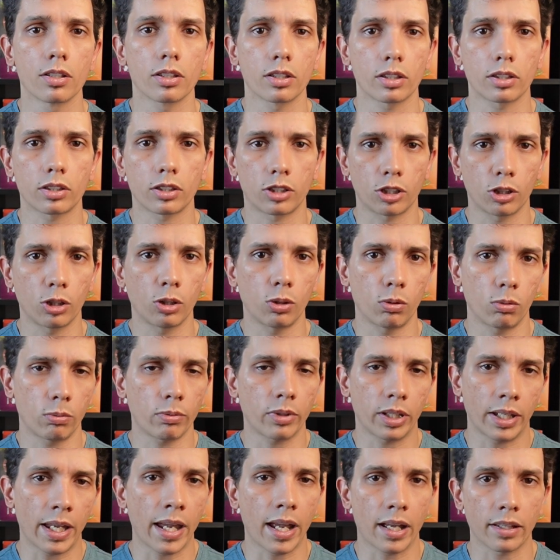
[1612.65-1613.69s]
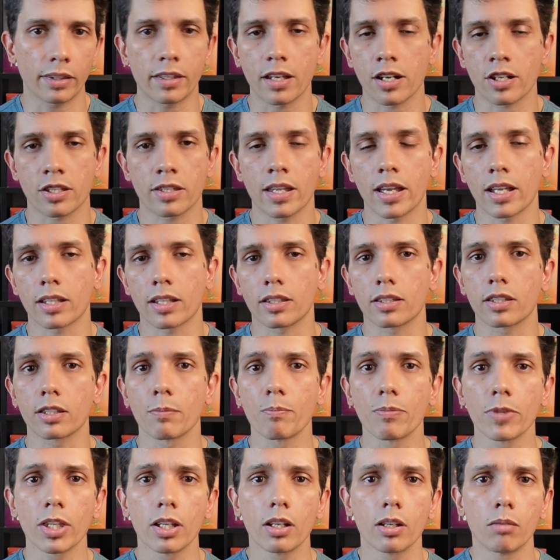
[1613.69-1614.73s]
So yeah, there's that.
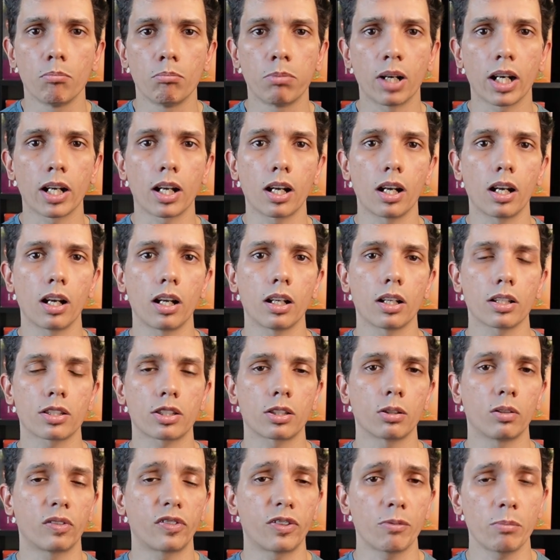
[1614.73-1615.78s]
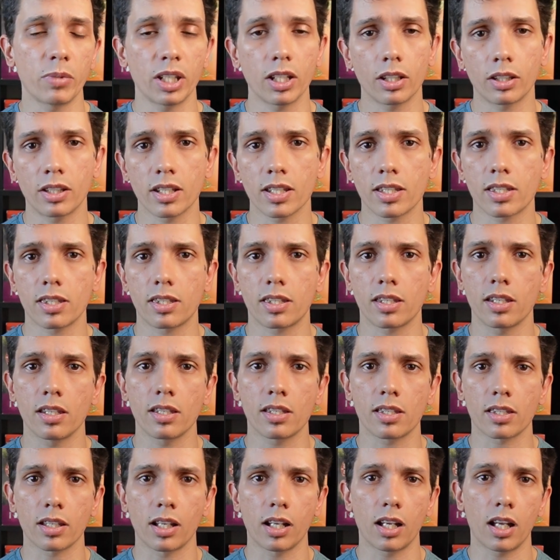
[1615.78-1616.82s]
But so for me this
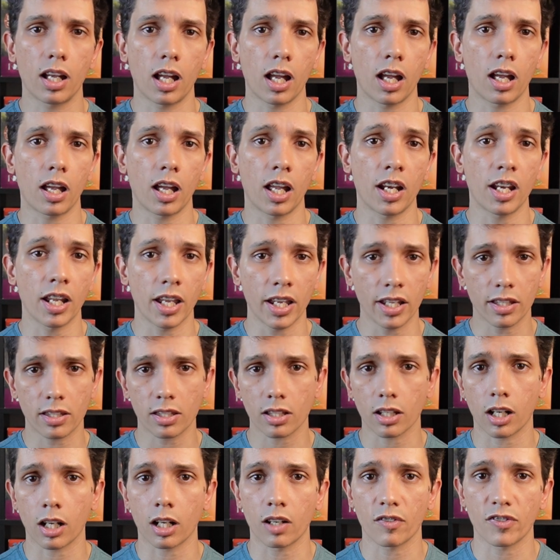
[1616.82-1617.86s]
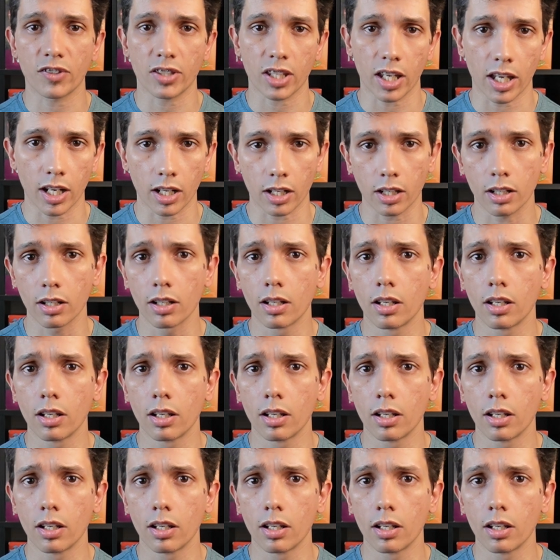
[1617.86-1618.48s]
is an 8 out of 10.